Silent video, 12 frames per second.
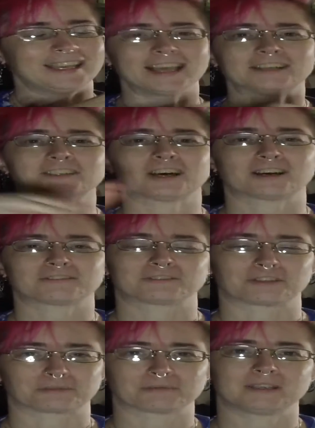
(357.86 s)
he held on
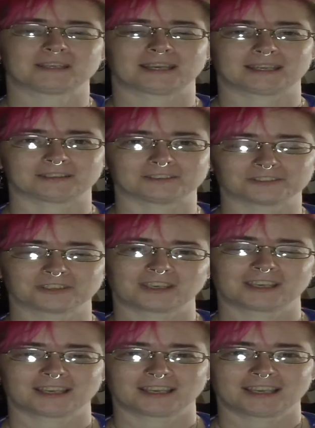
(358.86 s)
for three days,
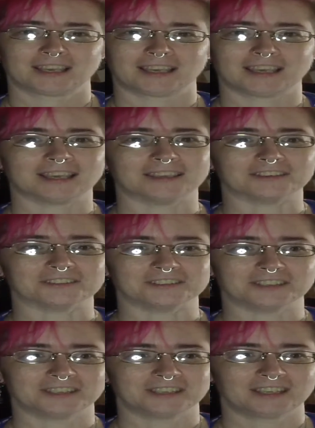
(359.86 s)
and
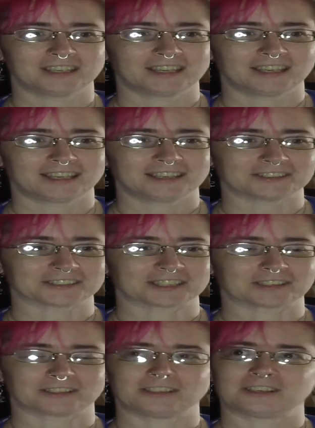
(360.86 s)
it's like,
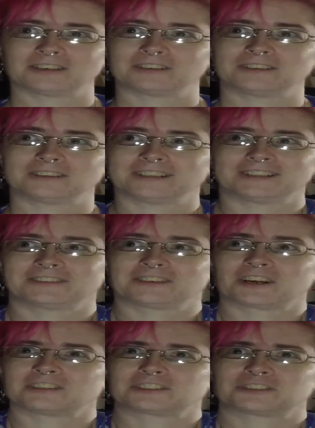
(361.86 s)
you know, we're
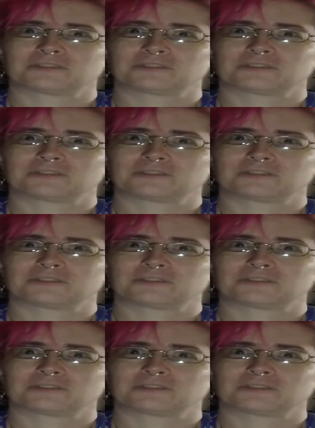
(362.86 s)
all just